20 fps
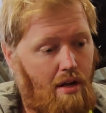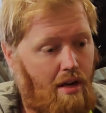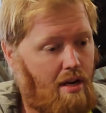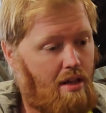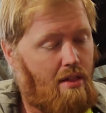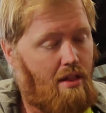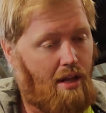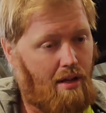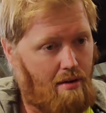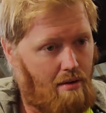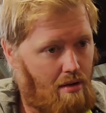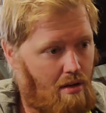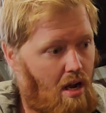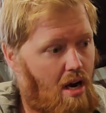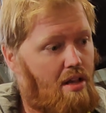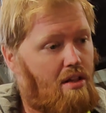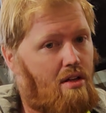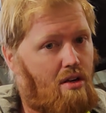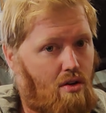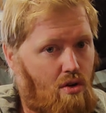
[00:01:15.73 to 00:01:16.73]
a
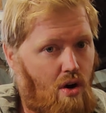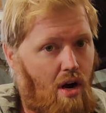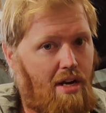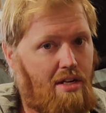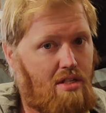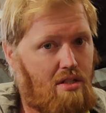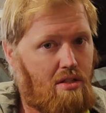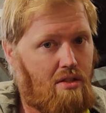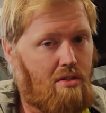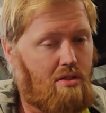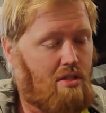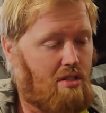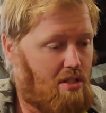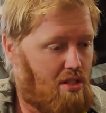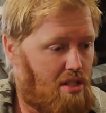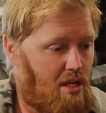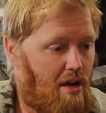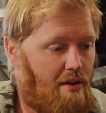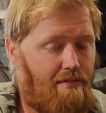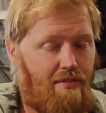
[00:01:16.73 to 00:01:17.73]
lot of the Chryslers and
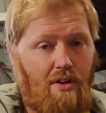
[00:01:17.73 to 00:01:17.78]
stuff,